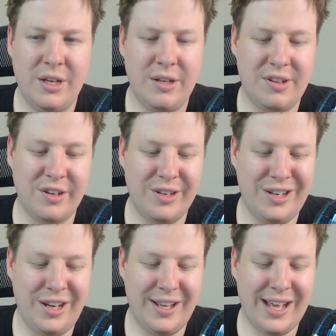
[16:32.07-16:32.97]

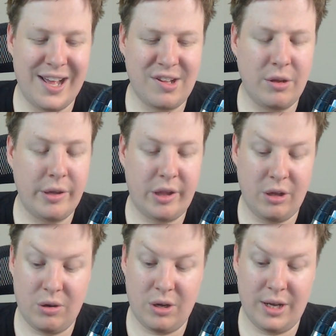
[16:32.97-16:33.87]
So as long as
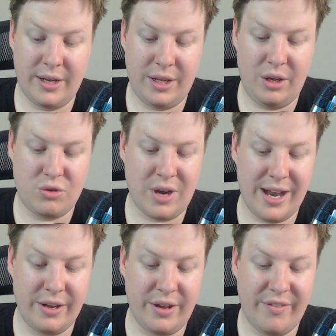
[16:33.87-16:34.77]
you try
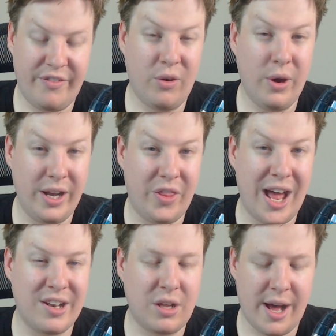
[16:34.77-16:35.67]
to avoid
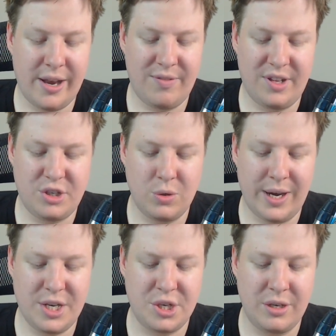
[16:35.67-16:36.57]
that kind of
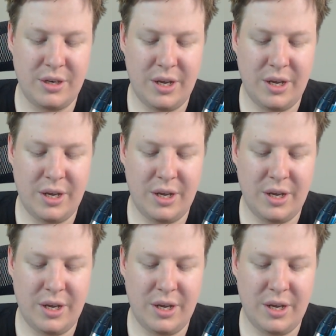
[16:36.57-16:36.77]
situation,